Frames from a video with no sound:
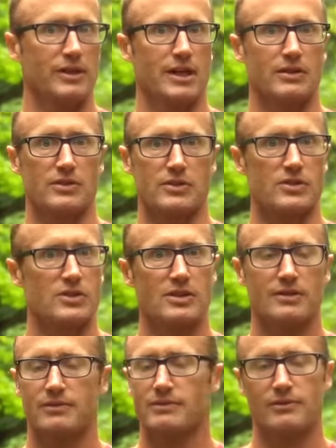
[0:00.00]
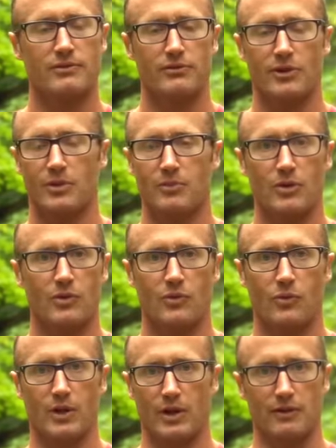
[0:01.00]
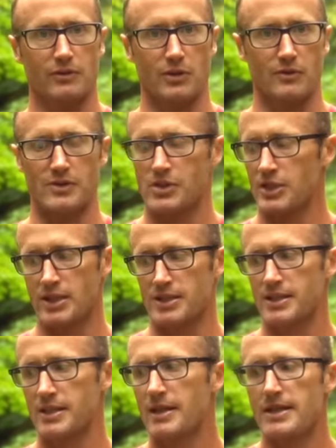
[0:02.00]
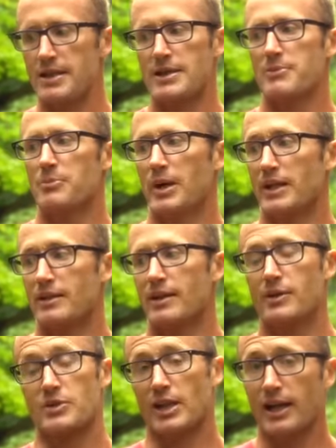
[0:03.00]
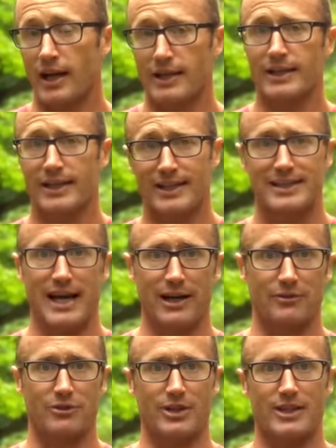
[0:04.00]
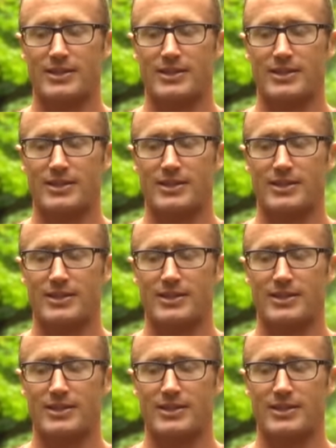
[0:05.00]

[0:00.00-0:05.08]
vowels from wherever overseas. but I was like, I need to get data for